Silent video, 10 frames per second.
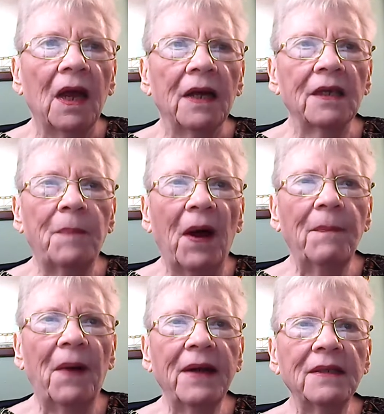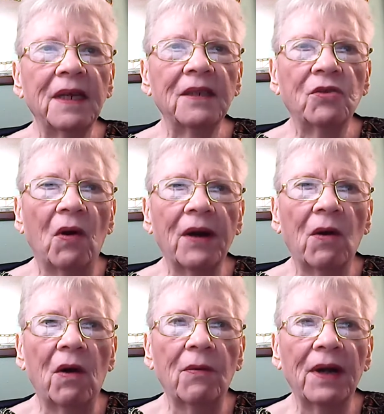Despite Biden's historic
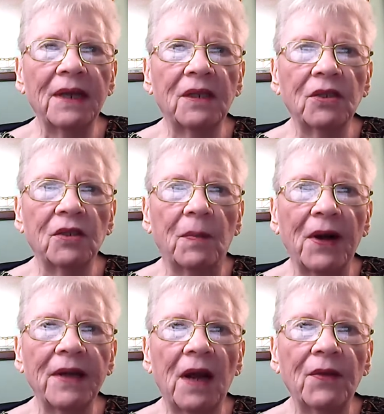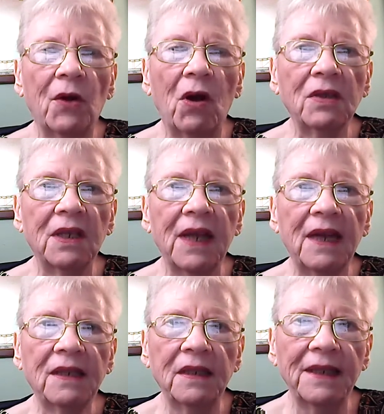oil releases to bring down the cost of
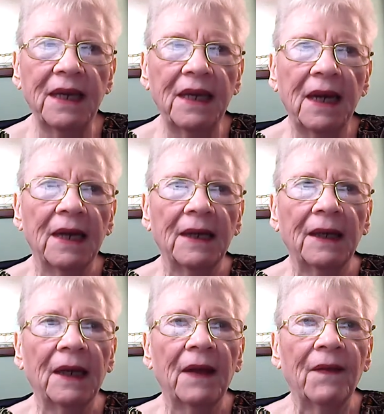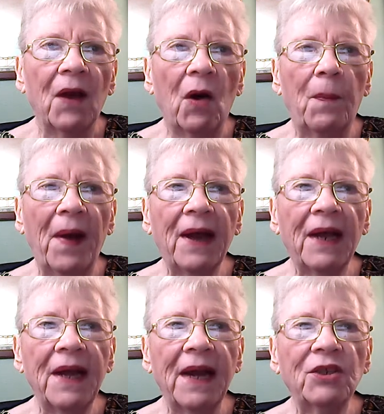gasoline, the OPEC
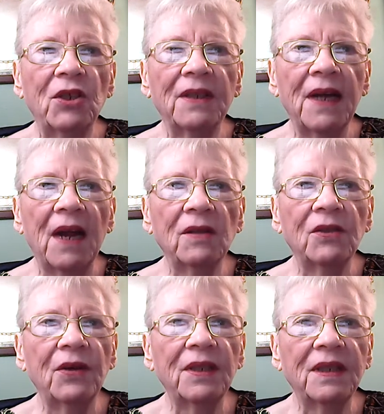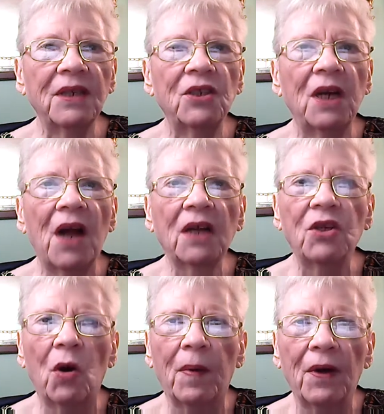and nations announced their decision in
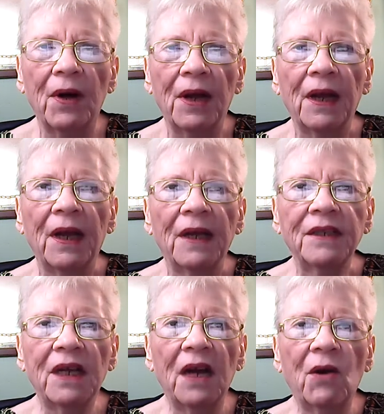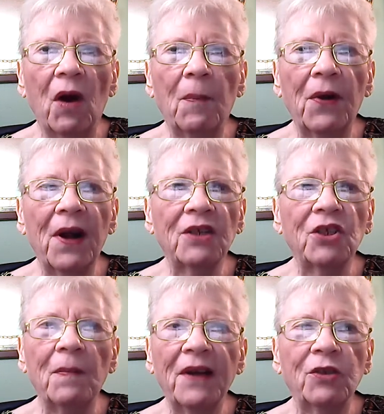October to cut oil
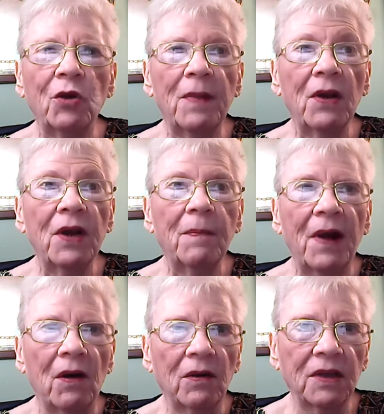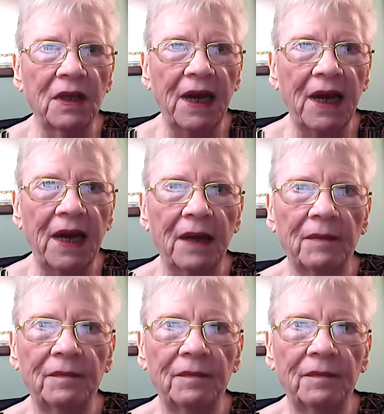production by 2 million barrels a day.